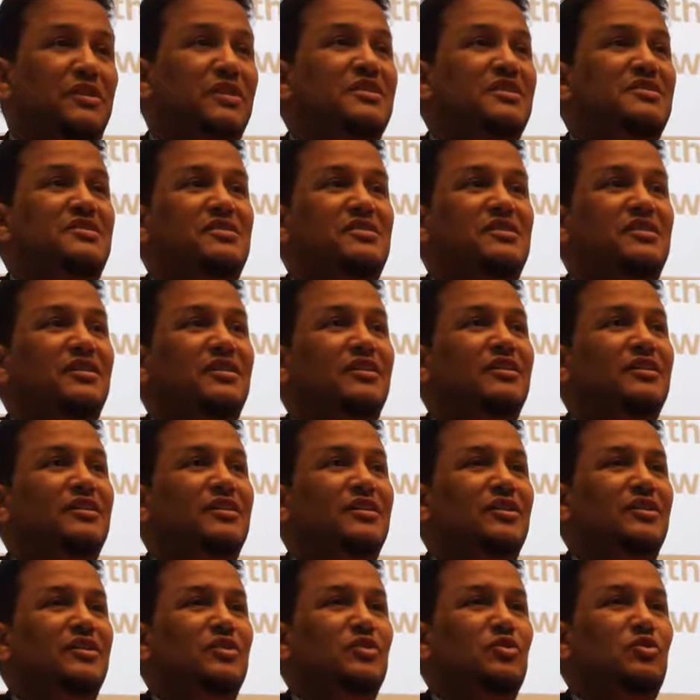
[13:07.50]
this
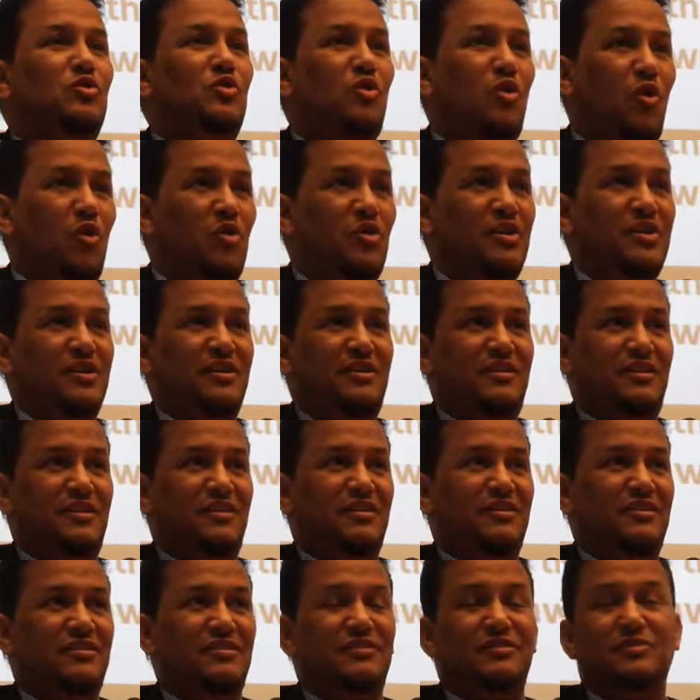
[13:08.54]

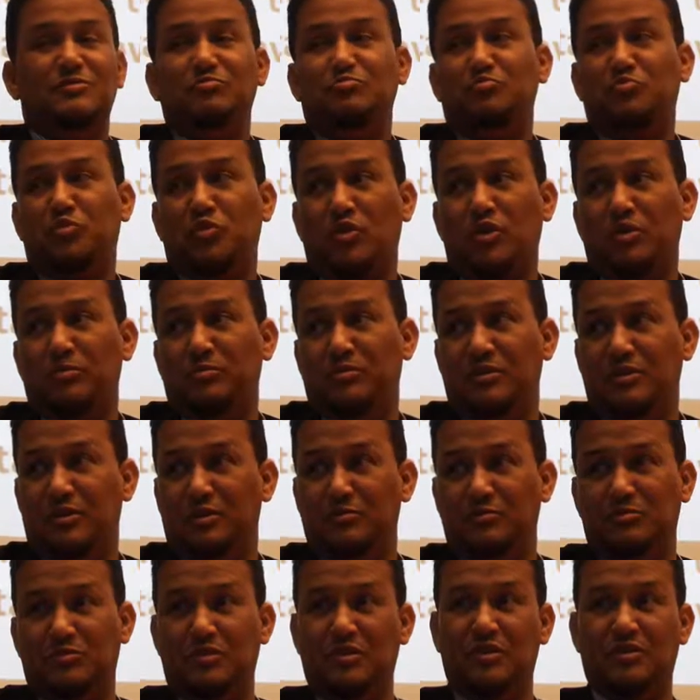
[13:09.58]
chronic
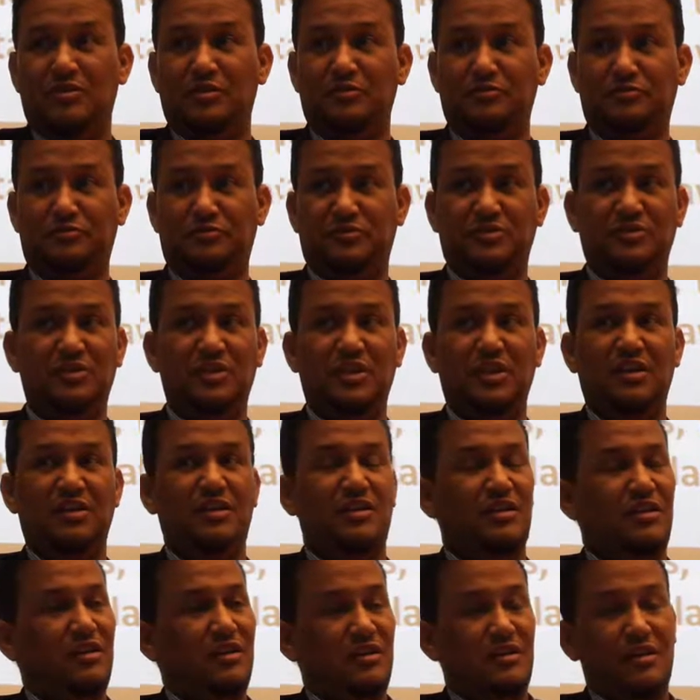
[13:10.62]
problem of
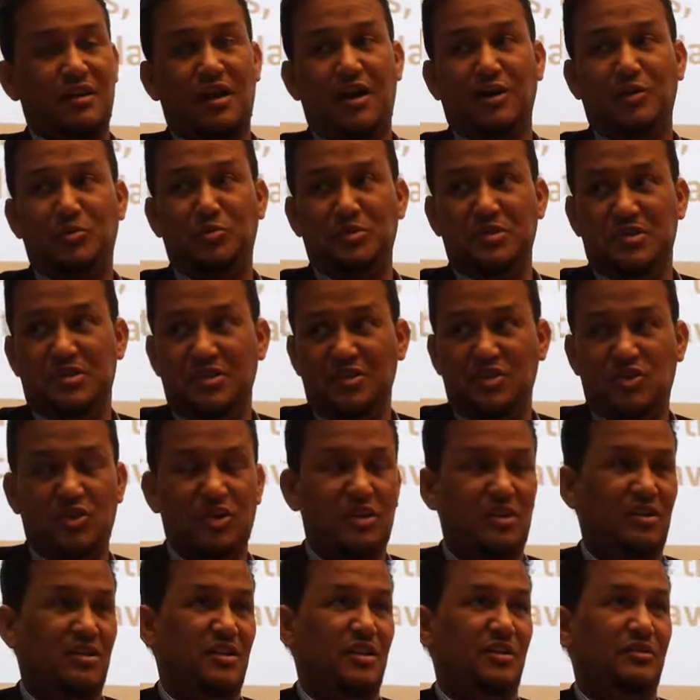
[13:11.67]

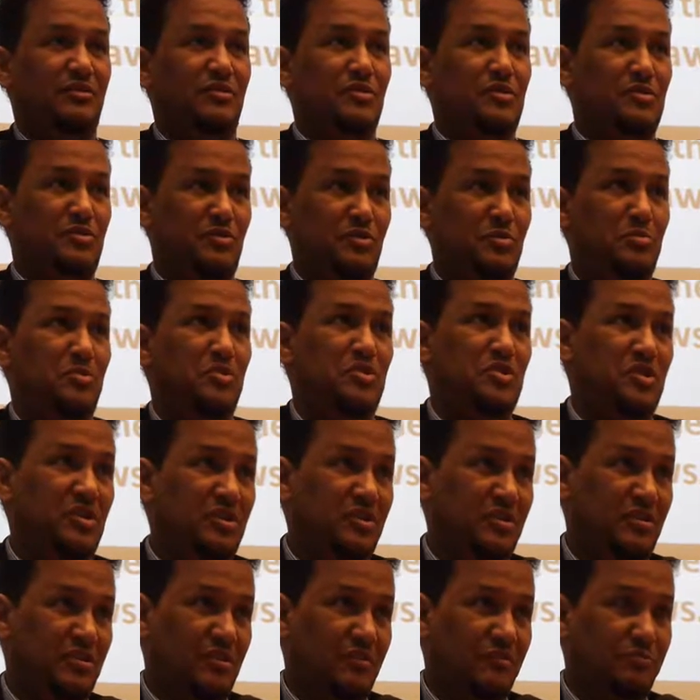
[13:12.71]
acquisition and
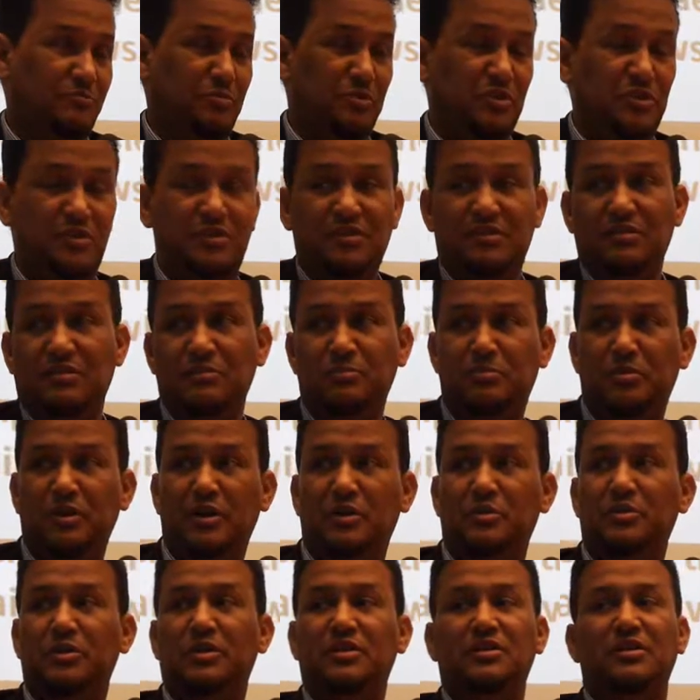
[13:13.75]
distribution of political
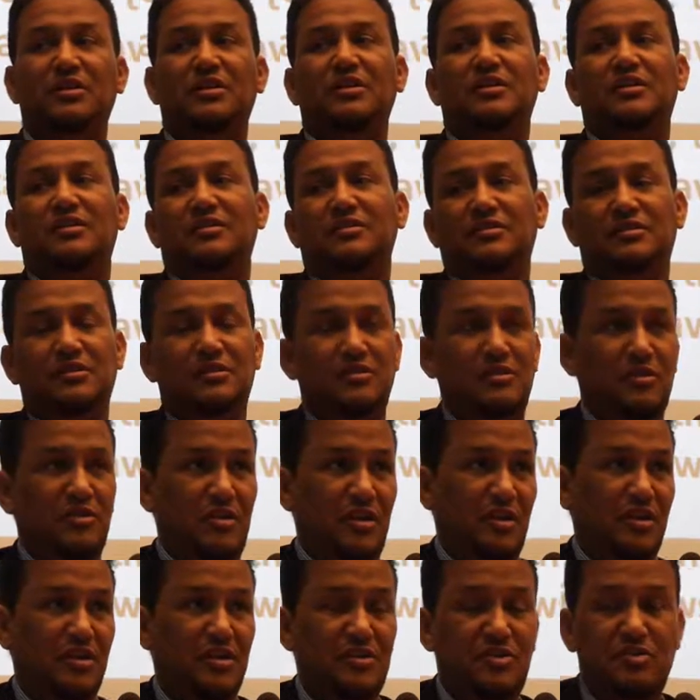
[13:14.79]
power and the
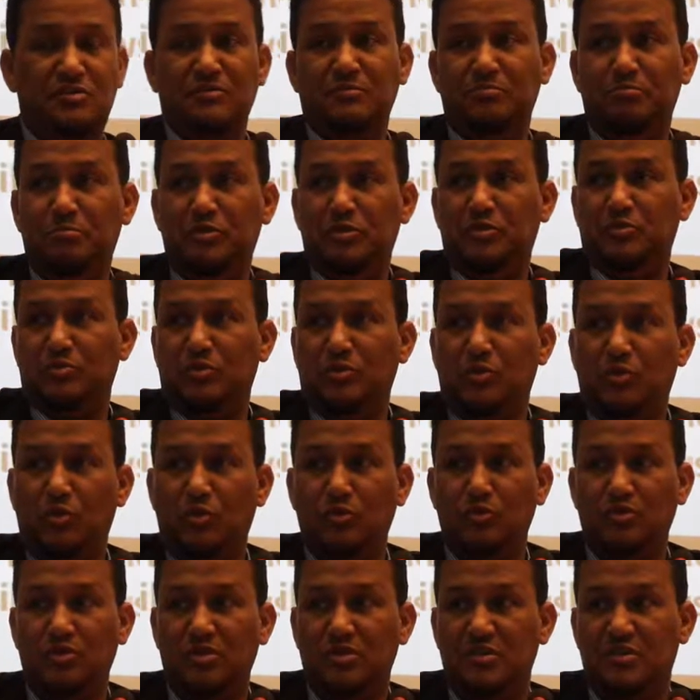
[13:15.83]
relationship between
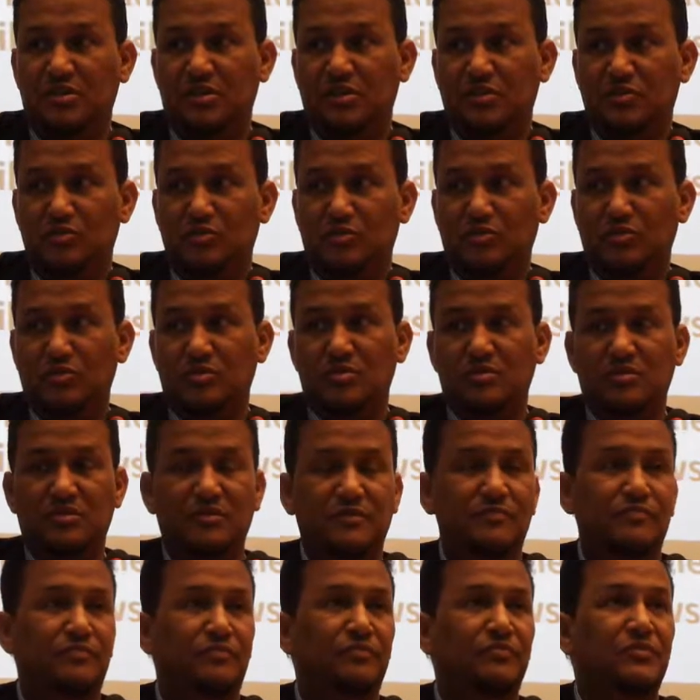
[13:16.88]
rulers and rulers.
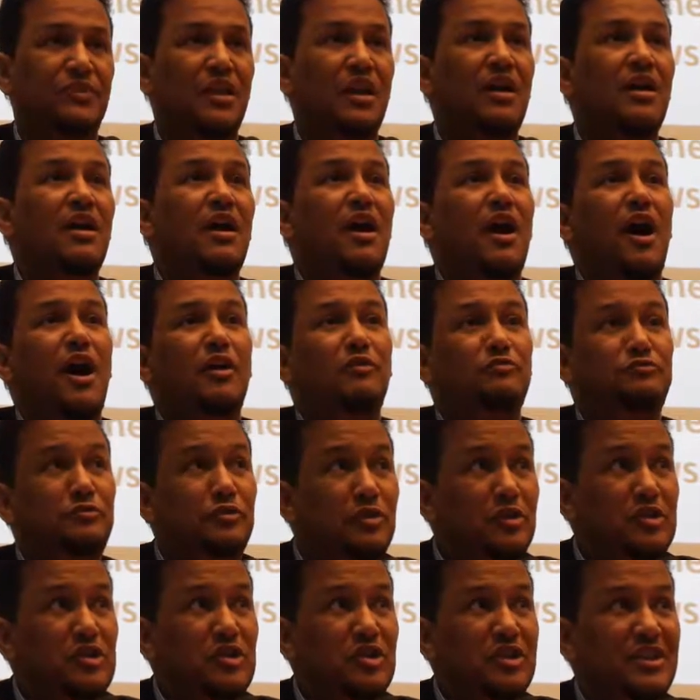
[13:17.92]

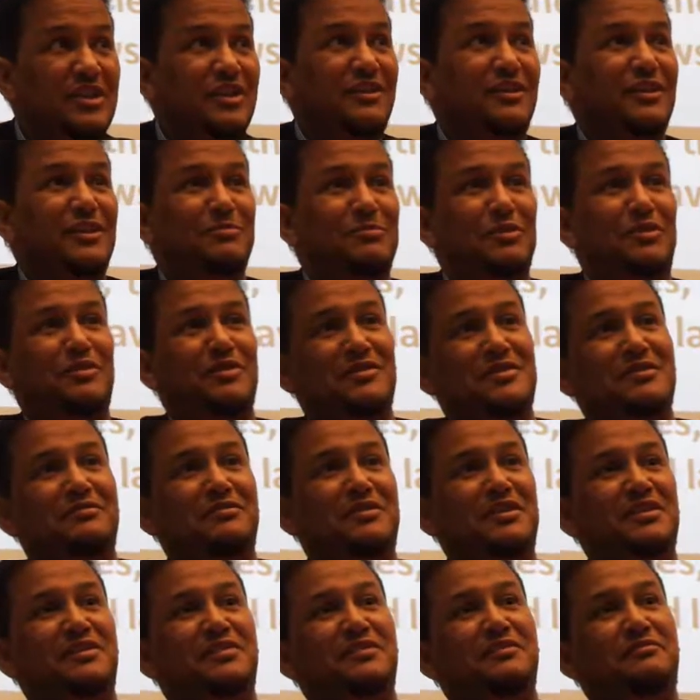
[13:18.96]
Unfortunately, because
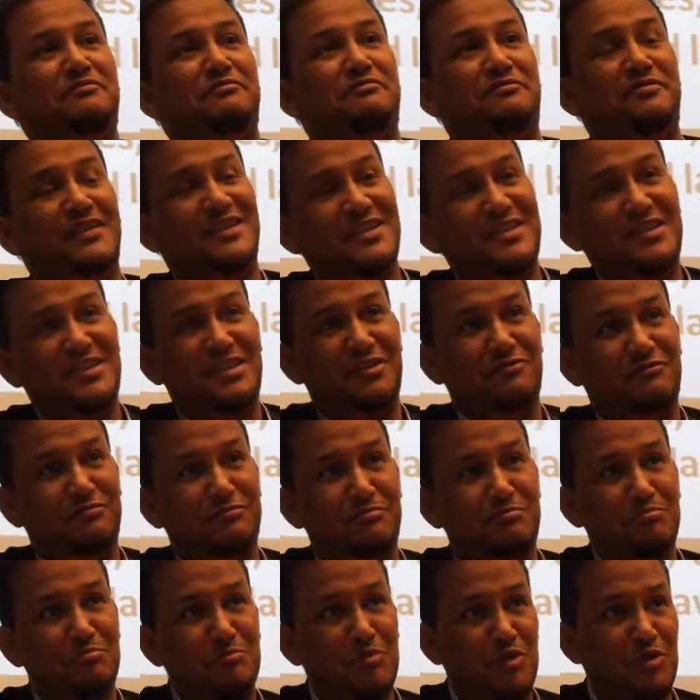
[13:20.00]
of the defensive
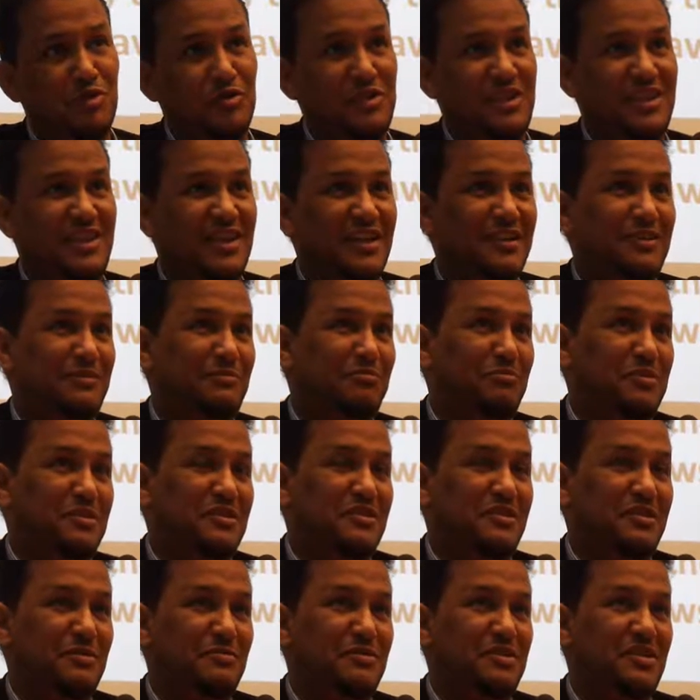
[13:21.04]
mode that
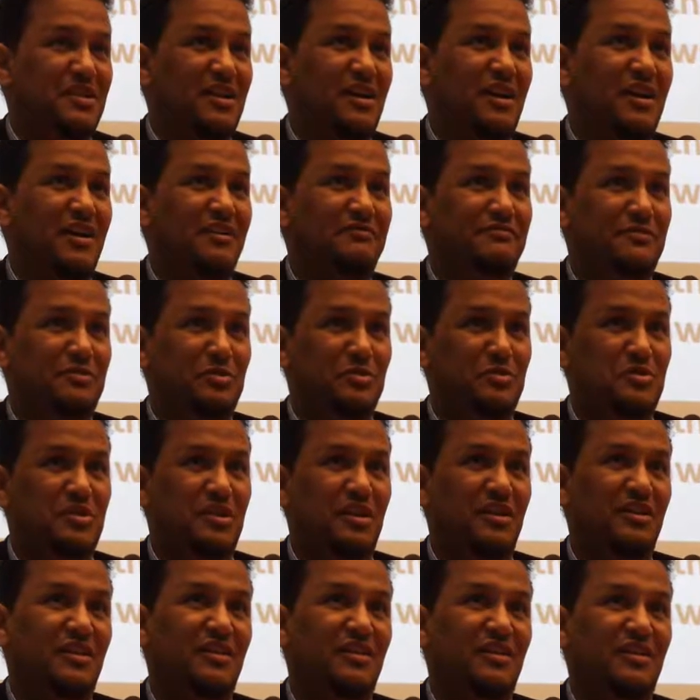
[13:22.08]
Muslims have
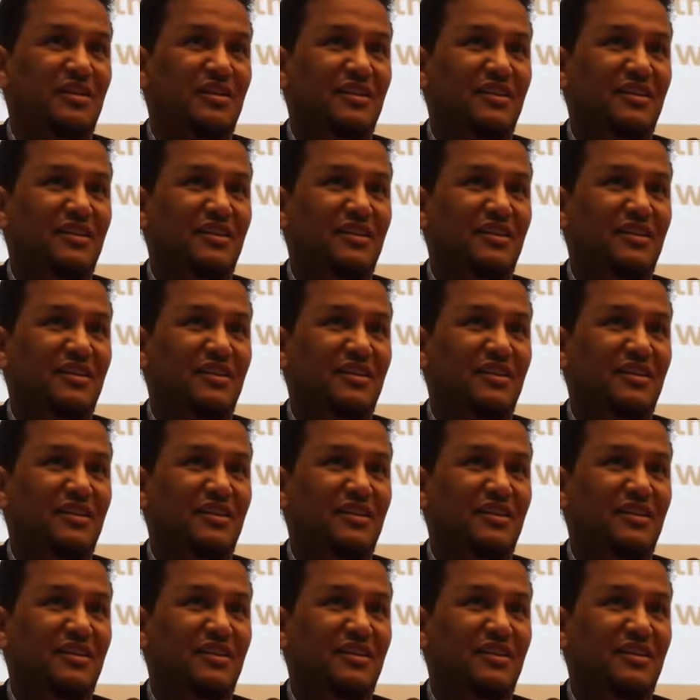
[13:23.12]
today